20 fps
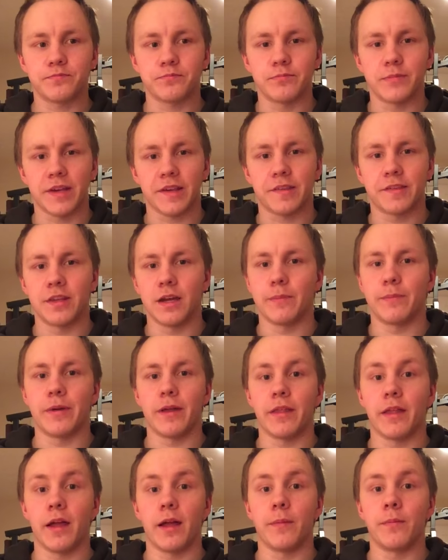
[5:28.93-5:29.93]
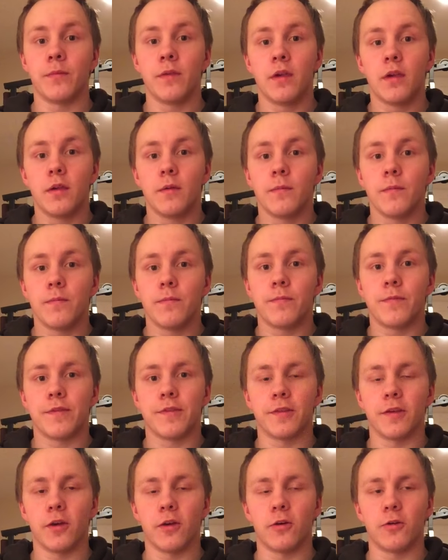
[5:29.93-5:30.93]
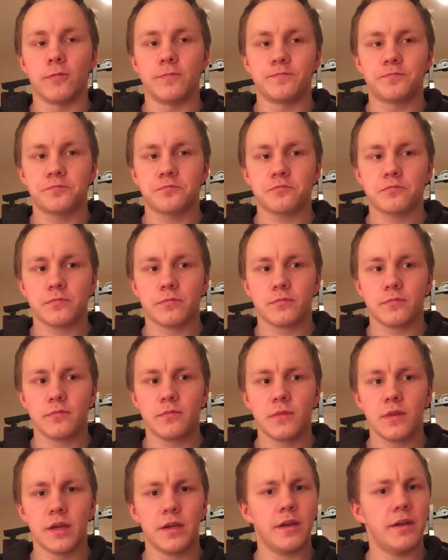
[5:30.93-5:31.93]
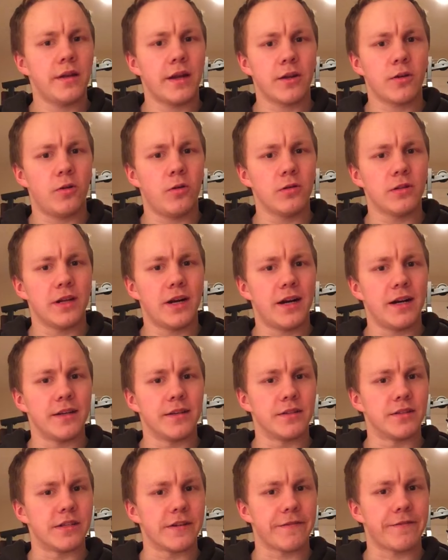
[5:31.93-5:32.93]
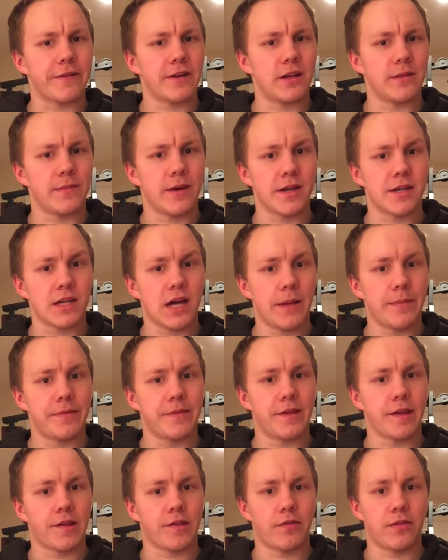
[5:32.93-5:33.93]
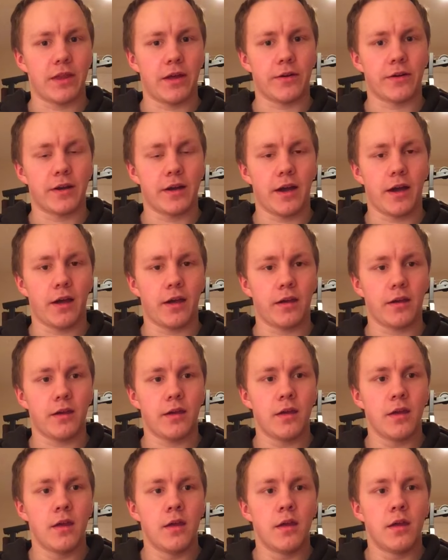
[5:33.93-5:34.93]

mixed up by that. So not a whole lot different in my top six without Kai.